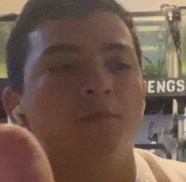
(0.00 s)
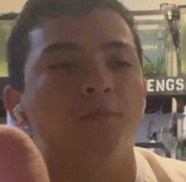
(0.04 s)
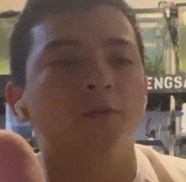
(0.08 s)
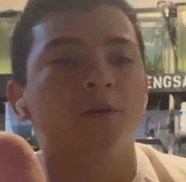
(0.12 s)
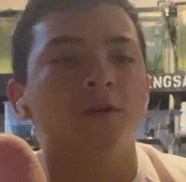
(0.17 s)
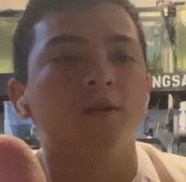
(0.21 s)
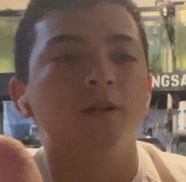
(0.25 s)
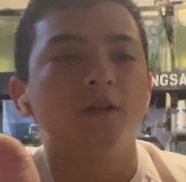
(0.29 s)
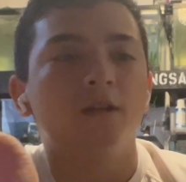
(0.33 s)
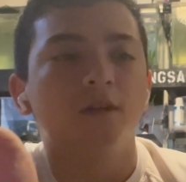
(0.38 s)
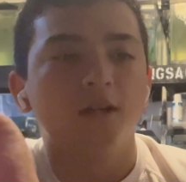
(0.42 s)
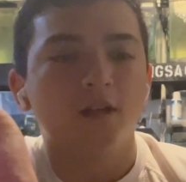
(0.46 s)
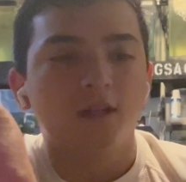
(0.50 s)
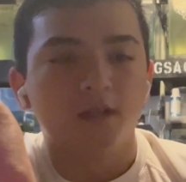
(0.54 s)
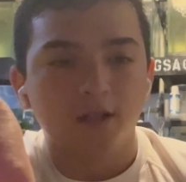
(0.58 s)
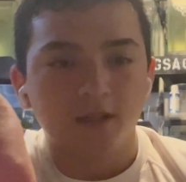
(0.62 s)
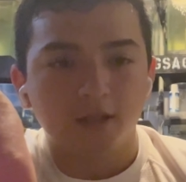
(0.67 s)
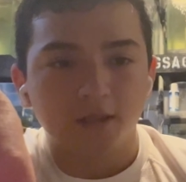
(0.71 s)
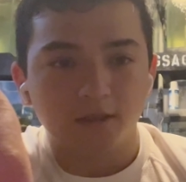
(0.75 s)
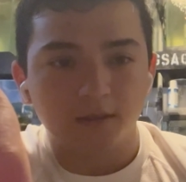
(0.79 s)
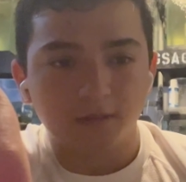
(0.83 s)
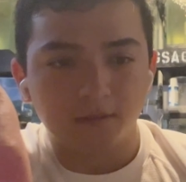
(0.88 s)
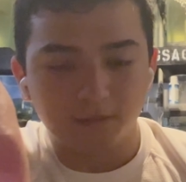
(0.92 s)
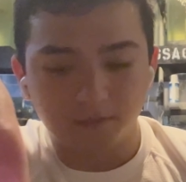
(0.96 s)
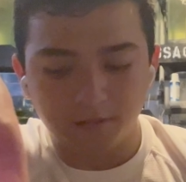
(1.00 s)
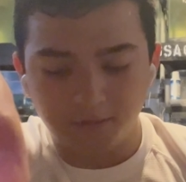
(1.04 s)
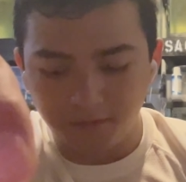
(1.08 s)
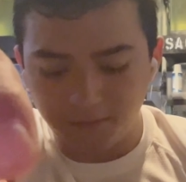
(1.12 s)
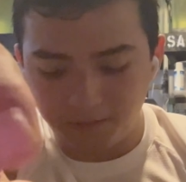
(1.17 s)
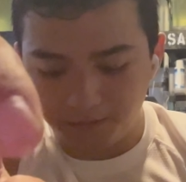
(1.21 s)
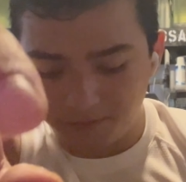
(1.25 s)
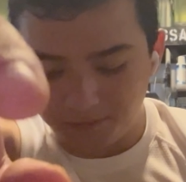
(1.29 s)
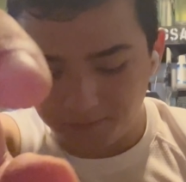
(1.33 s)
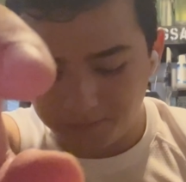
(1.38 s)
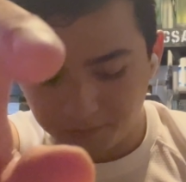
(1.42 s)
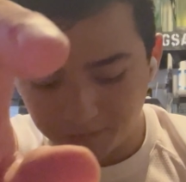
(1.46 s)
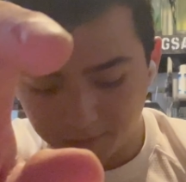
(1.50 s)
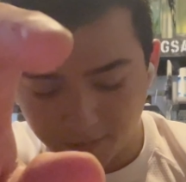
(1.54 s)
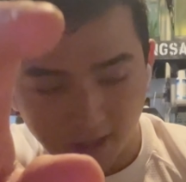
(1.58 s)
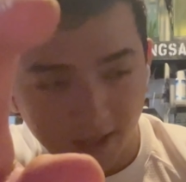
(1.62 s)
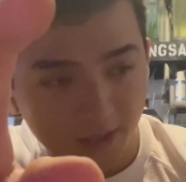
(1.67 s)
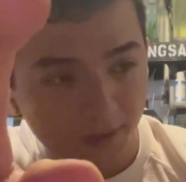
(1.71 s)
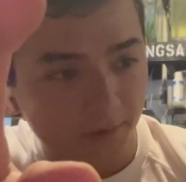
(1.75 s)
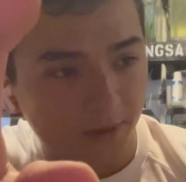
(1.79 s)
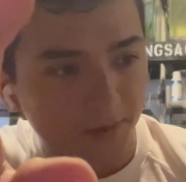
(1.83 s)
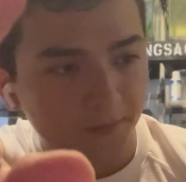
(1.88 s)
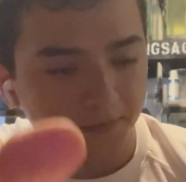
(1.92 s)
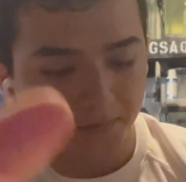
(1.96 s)
But
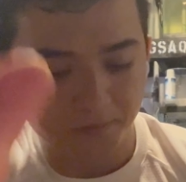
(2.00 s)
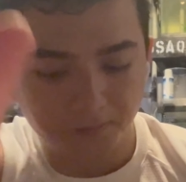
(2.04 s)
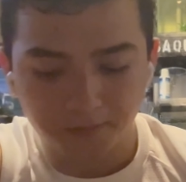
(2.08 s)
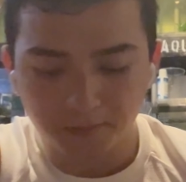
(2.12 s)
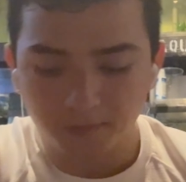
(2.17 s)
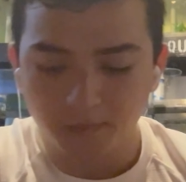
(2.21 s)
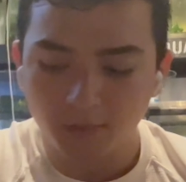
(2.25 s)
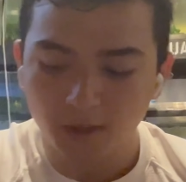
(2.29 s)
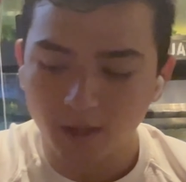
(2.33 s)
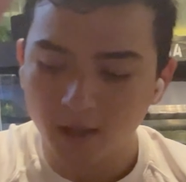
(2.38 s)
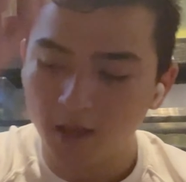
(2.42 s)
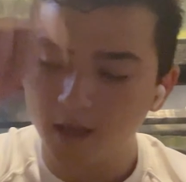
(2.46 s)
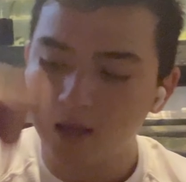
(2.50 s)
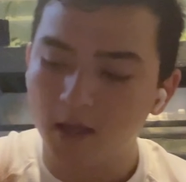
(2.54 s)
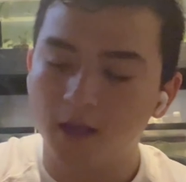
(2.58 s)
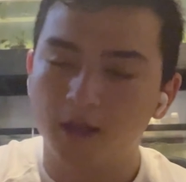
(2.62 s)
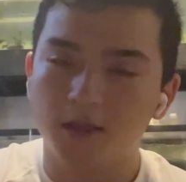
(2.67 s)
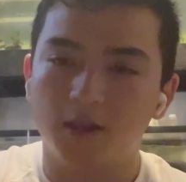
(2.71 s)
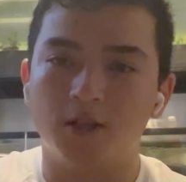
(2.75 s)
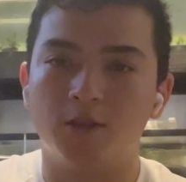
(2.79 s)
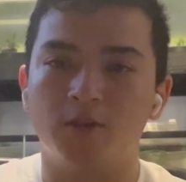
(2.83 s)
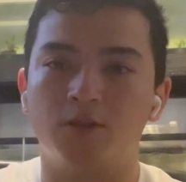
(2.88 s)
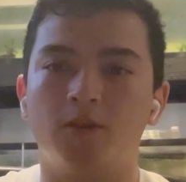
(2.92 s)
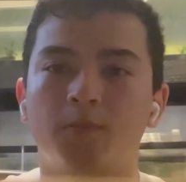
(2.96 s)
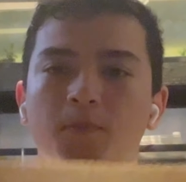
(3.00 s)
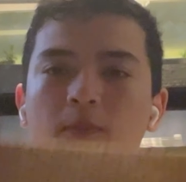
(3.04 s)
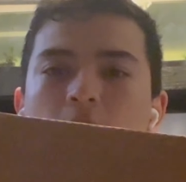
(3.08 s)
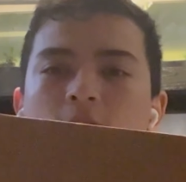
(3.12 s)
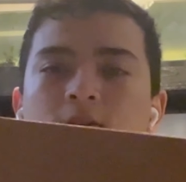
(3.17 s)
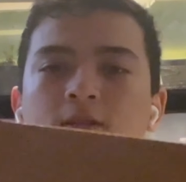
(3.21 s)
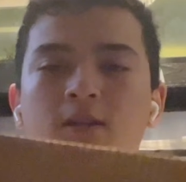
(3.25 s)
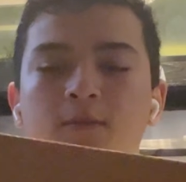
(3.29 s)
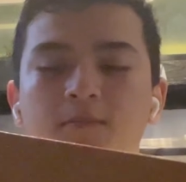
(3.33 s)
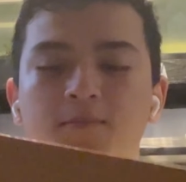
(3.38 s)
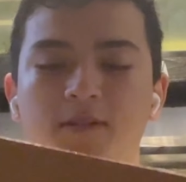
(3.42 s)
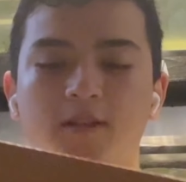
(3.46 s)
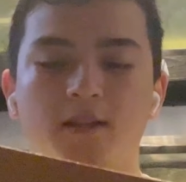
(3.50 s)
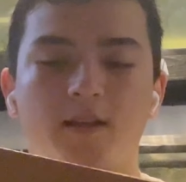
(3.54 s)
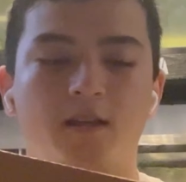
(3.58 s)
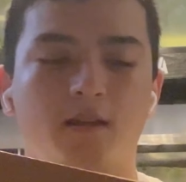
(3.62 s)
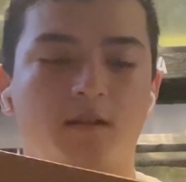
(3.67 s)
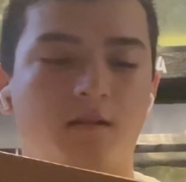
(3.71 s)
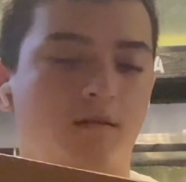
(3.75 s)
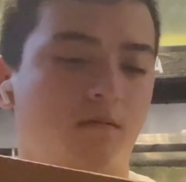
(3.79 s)
anyway, the box comes like